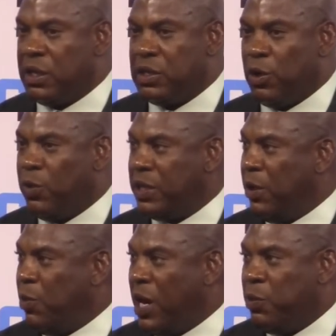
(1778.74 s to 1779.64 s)
so yeah,
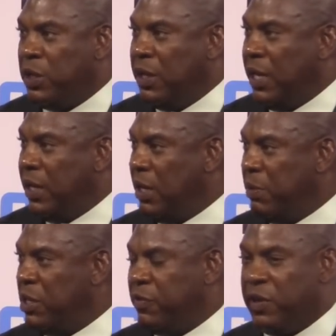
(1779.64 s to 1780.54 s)
why wouldn't they? I
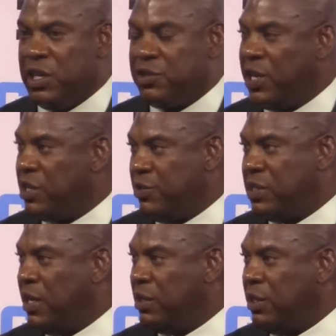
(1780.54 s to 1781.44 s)
mean, it's very
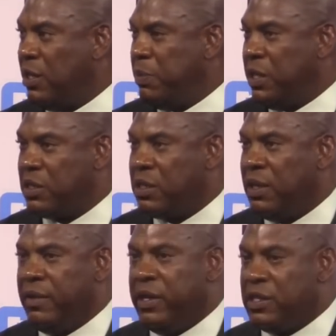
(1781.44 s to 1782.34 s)
treacherous out there. I mean, it's
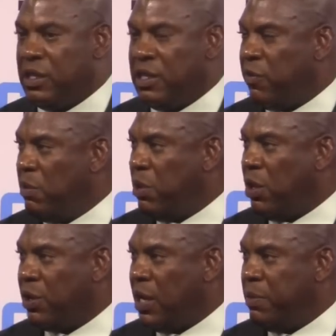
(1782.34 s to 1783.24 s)
it's a different
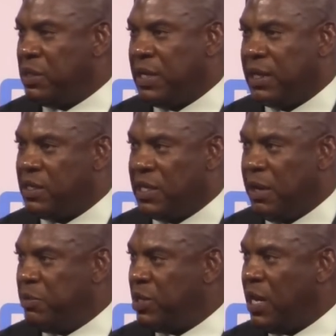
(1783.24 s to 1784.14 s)
ball game. It's not the
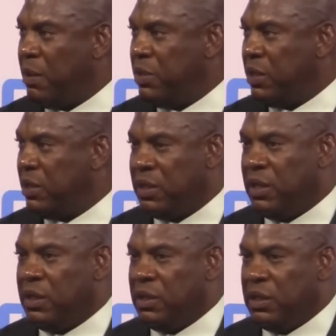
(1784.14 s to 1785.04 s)
same job that
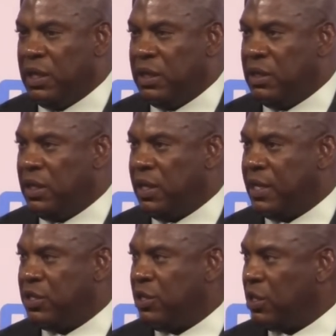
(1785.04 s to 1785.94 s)
that, that I
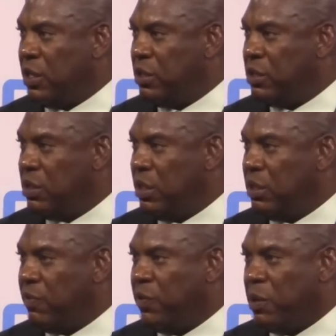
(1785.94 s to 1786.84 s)
took in,
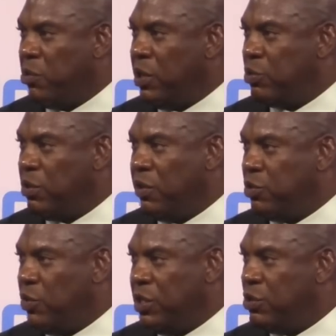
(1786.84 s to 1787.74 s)
in February 12,
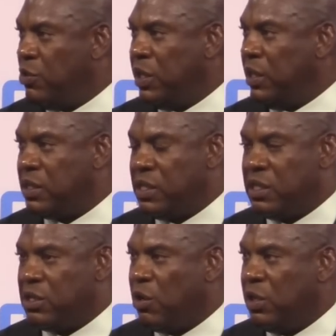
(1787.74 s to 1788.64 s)
2020. It's,
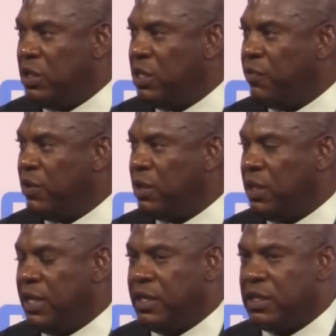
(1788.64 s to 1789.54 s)
it's totally different,
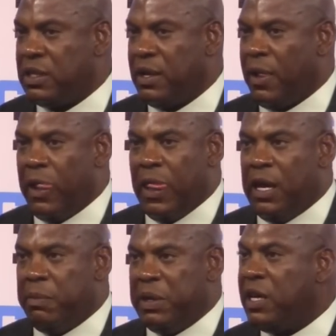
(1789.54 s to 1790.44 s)
and it's.
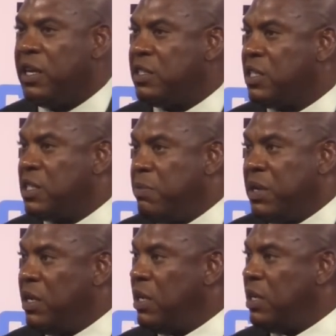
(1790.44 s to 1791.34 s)
I mean, uh, just uh,
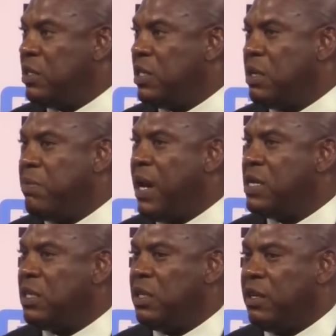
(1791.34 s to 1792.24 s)
uh, just
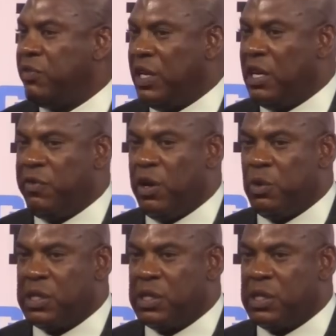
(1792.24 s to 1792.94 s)
imagine if the NFL was